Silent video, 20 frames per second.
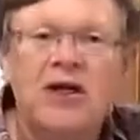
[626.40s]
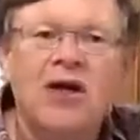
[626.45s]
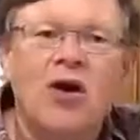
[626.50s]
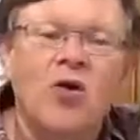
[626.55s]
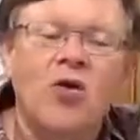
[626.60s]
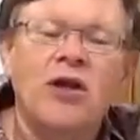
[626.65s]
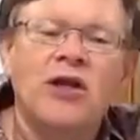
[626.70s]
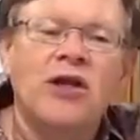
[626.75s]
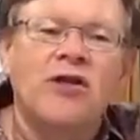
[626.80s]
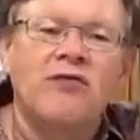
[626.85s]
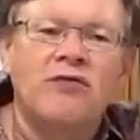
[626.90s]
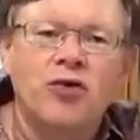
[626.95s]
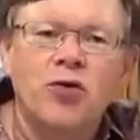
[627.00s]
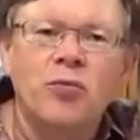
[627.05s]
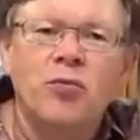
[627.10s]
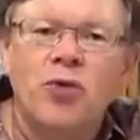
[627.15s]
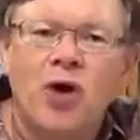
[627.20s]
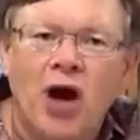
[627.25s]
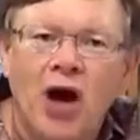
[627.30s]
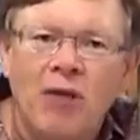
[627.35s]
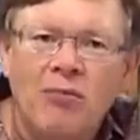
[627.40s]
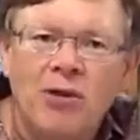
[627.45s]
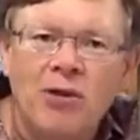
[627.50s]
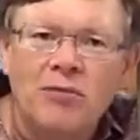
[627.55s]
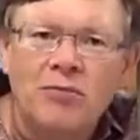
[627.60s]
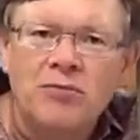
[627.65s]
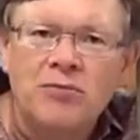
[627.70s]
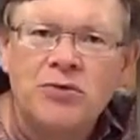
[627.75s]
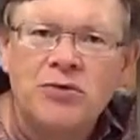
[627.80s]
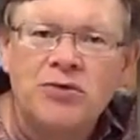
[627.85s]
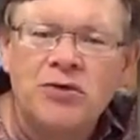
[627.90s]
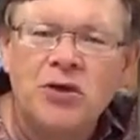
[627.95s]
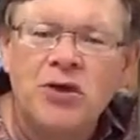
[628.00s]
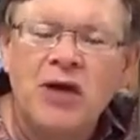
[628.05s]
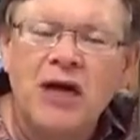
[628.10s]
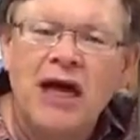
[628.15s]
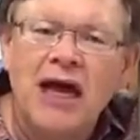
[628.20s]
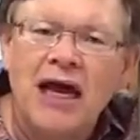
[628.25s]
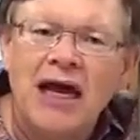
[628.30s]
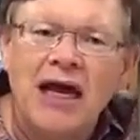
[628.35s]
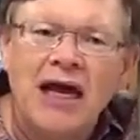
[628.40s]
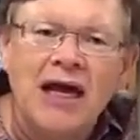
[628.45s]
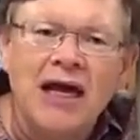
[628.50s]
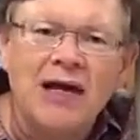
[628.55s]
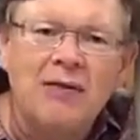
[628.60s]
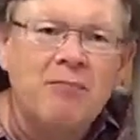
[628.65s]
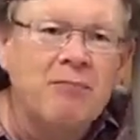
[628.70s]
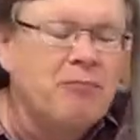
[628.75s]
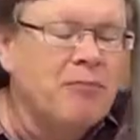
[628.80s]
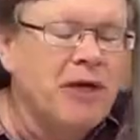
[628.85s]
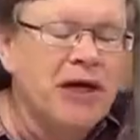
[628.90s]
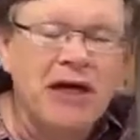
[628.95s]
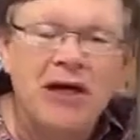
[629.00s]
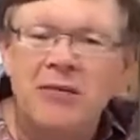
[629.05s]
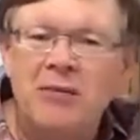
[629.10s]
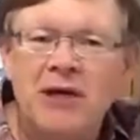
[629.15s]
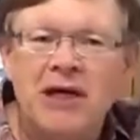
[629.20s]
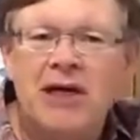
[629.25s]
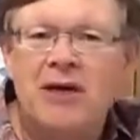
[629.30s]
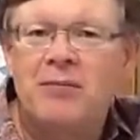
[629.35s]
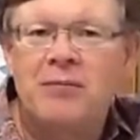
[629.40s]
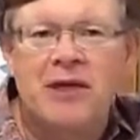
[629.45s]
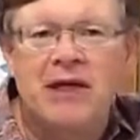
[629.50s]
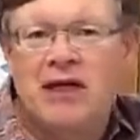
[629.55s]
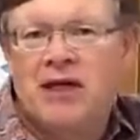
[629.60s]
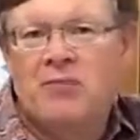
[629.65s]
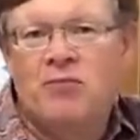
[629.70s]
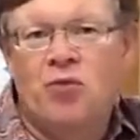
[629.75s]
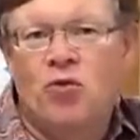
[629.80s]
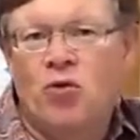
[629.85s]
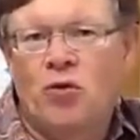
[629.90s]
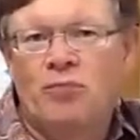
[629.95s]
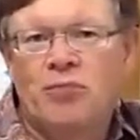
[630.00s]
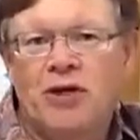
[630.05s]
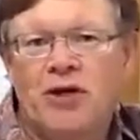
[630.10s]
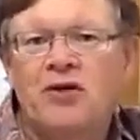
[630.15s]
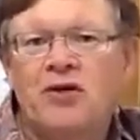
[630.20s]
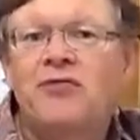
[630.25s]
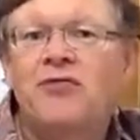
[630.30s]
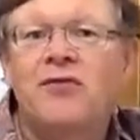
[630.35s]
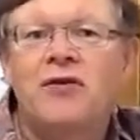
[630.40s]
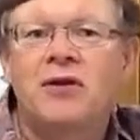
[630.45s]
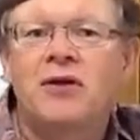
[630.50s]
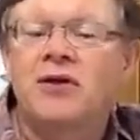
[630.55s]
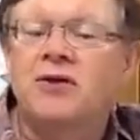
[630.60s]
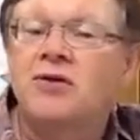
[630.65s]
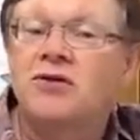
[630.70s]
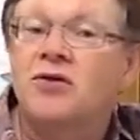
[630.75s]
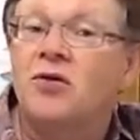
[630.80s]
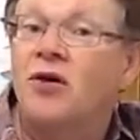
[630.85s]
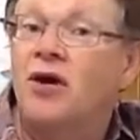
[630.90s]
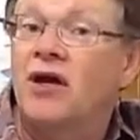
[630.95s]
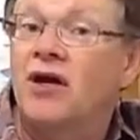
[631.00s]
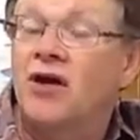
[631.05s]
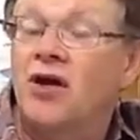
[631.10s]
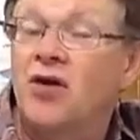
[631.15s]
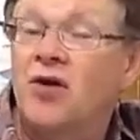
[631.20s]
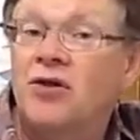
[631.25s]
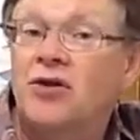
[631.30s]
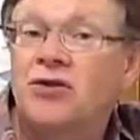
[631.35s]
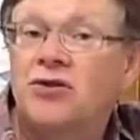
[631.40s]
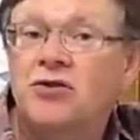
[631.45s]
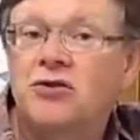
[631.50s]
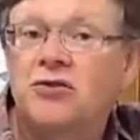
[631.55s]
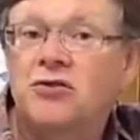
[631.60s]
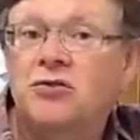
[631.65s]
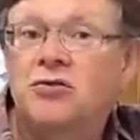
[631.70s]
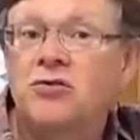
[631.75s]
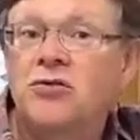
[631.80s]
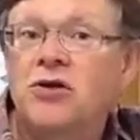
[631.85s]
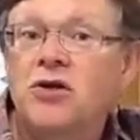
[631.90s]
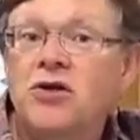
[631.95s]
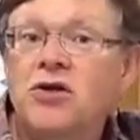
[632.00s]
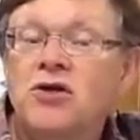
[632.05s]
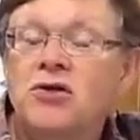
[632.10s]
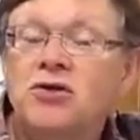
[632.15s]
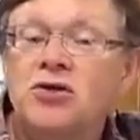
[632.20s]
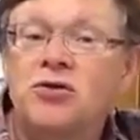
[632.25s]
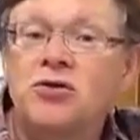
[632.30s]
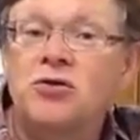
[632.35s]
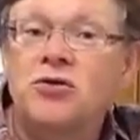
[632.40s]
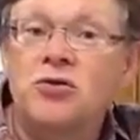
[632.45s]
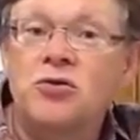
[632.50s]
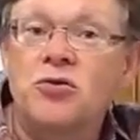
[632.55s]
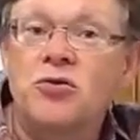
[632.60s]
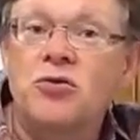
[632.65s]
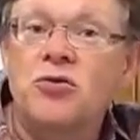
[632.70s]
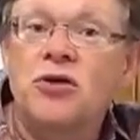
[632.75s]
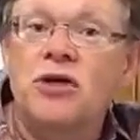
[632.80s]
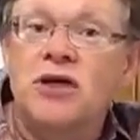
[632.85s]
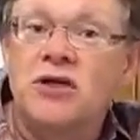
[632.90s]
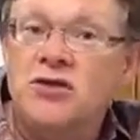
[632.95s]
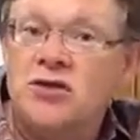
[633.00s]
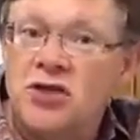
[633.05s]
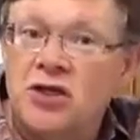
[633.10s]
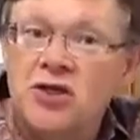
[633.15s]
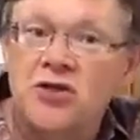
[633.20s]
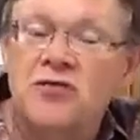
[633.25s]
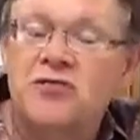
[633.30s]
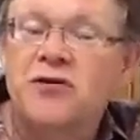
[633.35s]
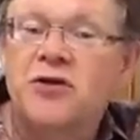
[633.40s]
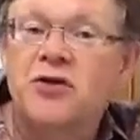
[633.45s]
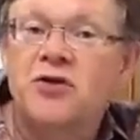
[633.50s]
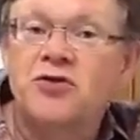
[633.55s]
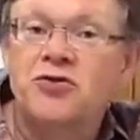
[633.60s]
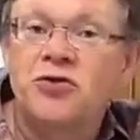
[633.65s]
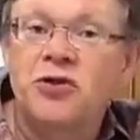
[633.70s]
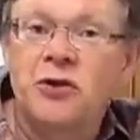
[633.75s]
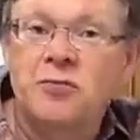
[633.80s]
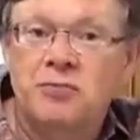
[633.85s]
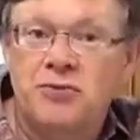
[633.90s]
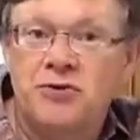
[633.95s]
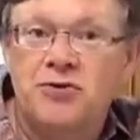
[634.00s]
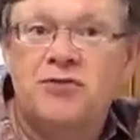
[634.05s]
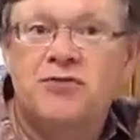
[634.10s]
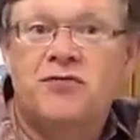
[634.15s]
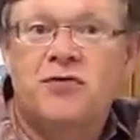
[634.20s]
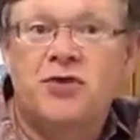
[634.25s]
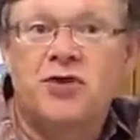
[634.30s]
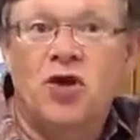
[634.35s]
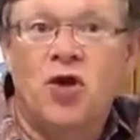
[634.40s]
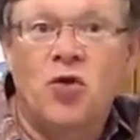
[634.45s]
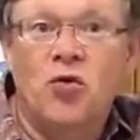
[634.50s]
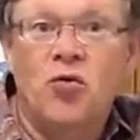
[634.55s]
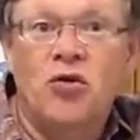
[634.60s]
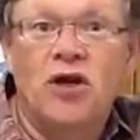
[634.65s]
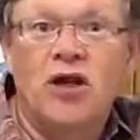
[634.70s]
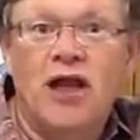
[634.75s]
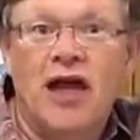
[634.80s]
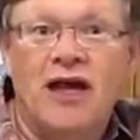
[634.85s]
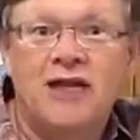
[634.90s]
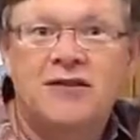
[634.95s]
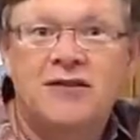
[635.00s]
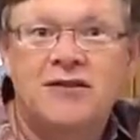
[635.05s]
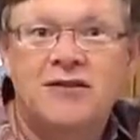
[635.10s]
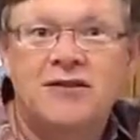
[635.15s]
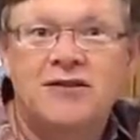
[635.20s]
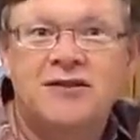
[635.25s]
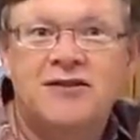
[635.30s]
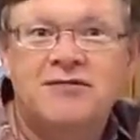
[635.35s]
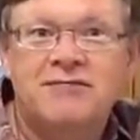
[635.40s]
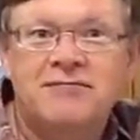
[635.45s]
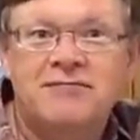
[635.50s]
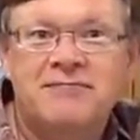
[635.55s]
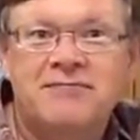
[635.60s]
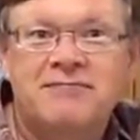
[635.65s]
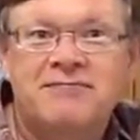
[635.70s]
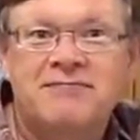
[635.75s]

only a few problems and many, many, many more benefits. So I encourage you to consider field trips for your own classes.